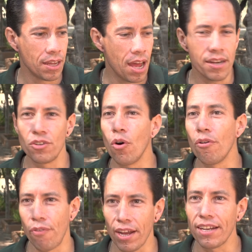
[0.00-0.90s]
I didn't know
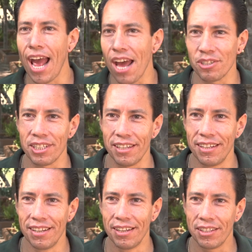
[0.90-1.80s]
if I could handle it.
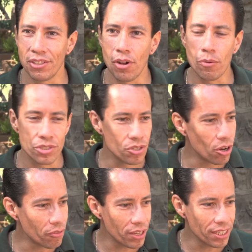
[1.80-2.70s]
You know, I was
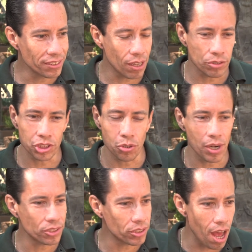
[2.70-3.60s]
nervous, I was
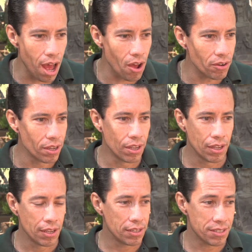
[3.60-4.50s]
stressed out.
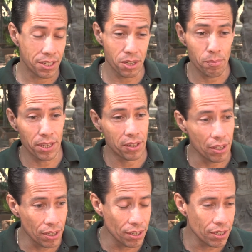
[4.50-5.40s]
Is it gonna be
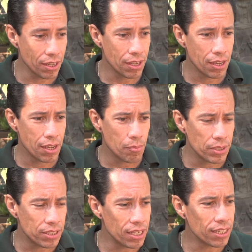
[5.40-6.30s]
good?
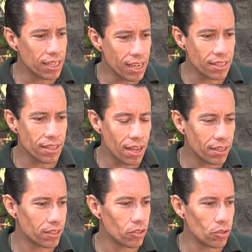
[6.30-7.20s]
But then again,
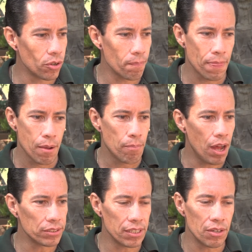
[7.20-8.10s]
like, you know,
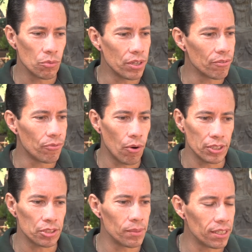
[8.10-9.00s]
positive
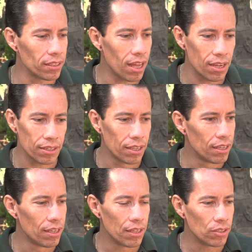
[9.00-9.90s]
reinforcement, like,
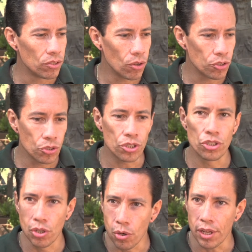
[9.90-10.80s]
you know, you could
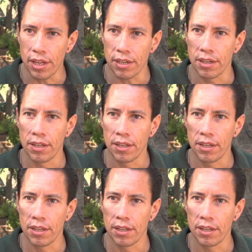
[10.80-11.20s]
do it.